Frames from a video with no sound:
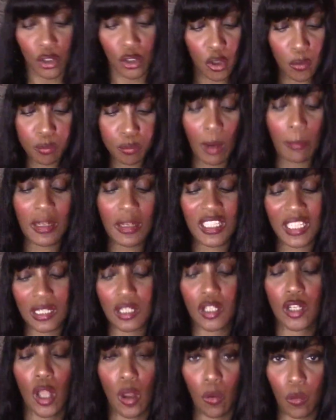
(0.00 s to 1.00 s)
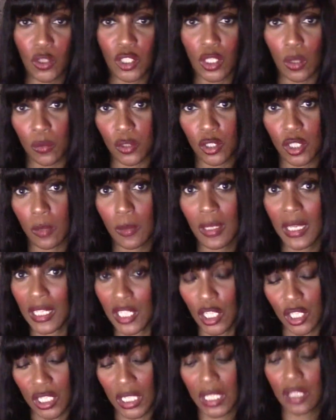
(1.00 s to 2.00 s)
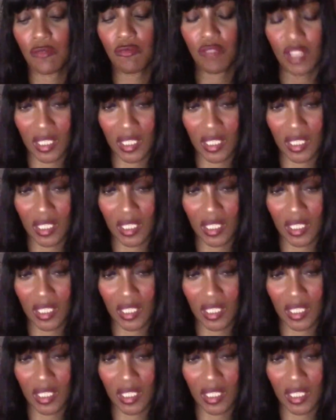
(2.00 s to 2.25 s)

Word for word: You probably didn't know what you were doing and you didn't